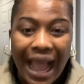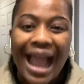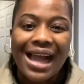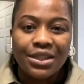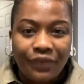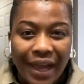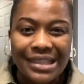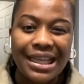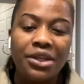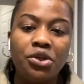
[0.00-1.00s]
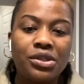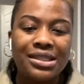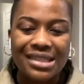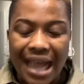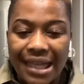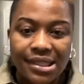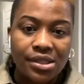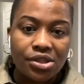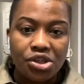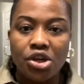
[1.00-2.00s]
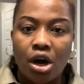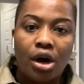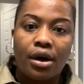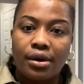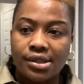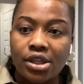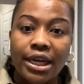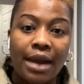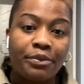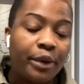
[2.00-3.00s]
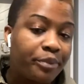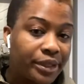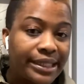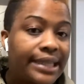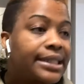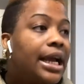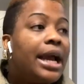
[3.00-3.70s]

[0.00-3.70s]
I advise that you start your study abroad process